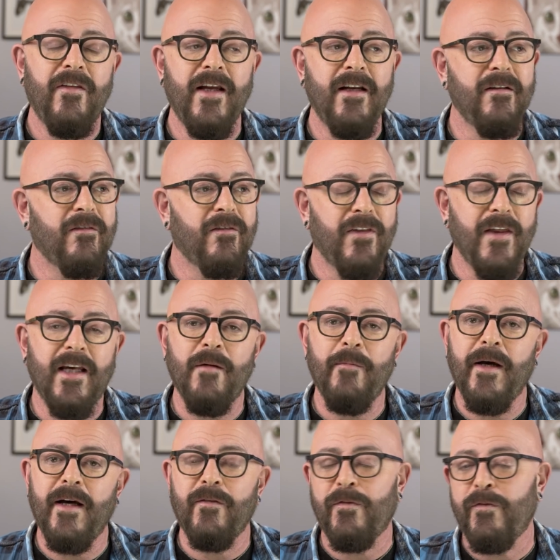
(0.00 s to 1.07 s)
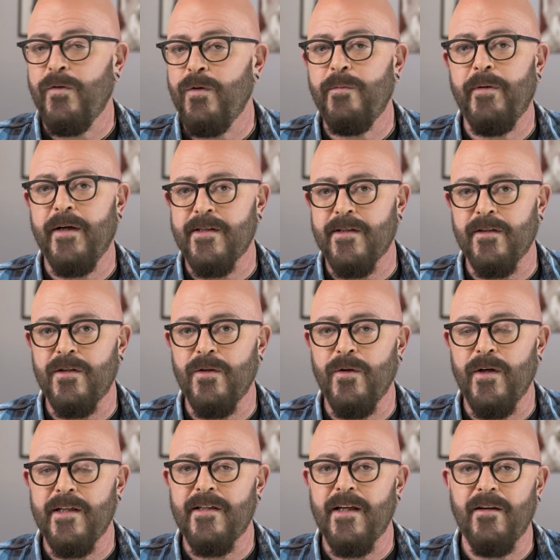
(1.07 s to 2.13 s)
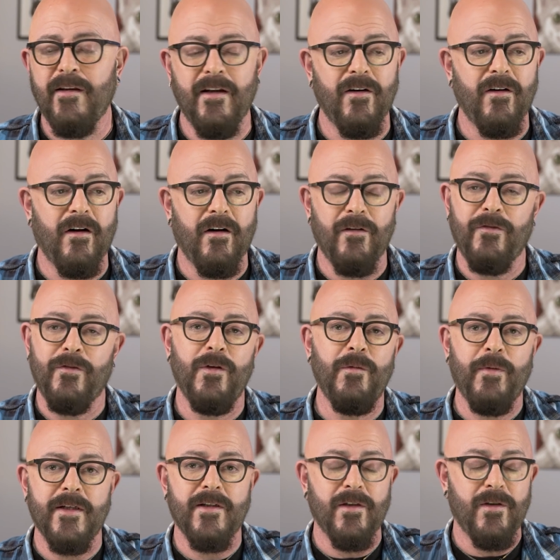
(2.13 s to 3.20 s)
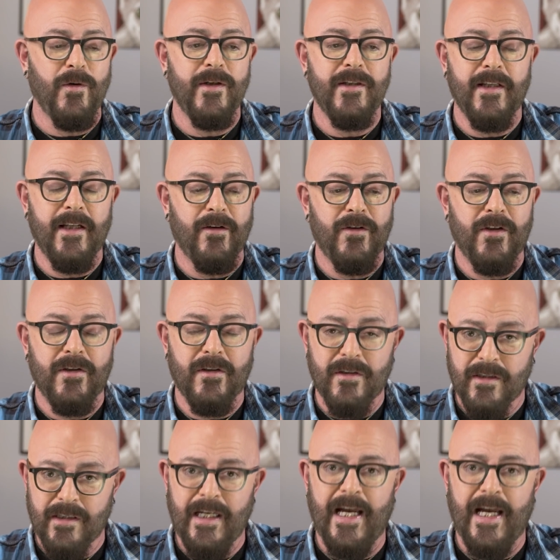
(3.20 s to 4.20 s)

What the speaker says: then think about food puzzle toys. And there are food puzzle toys that are just